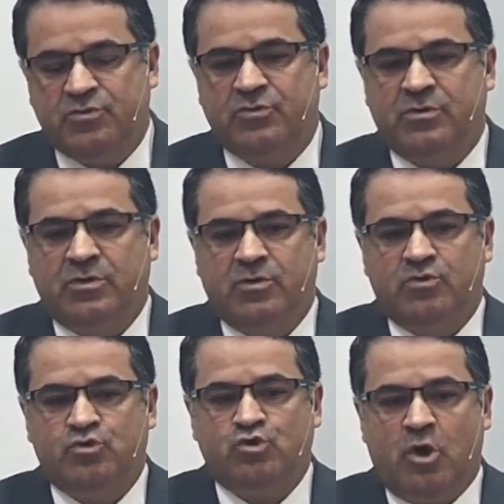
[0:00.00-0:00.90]
And for
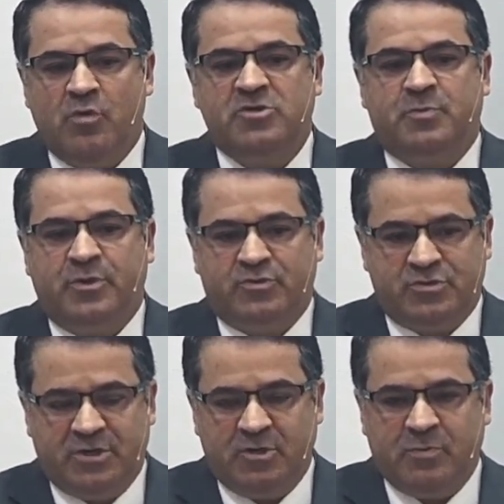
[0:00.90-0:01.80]
us to do this,
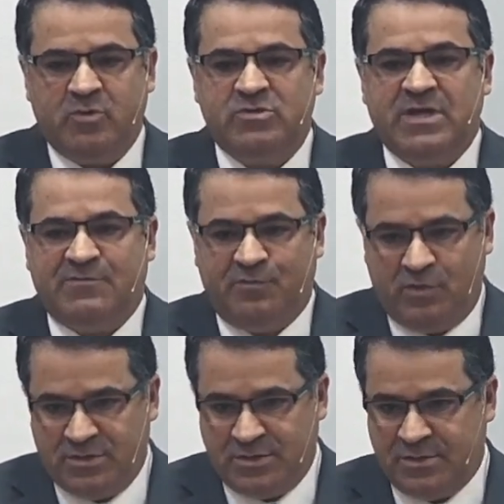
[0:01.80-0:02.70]
only the Holy
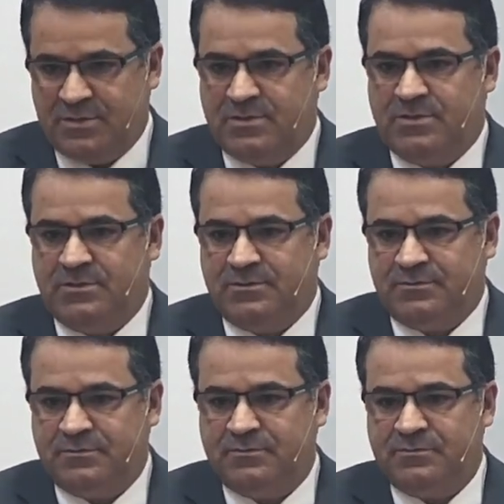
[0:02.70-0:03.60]
Spirit to give us
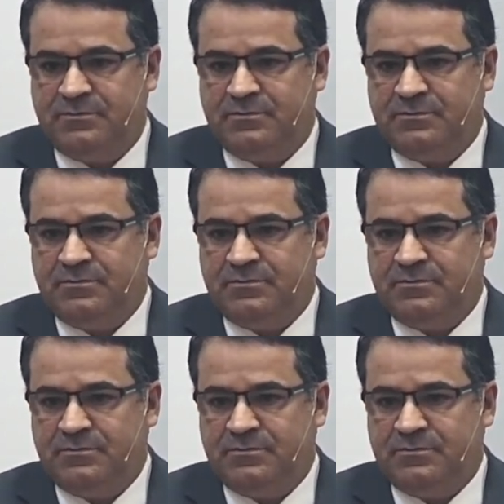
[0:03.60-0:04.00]
strength.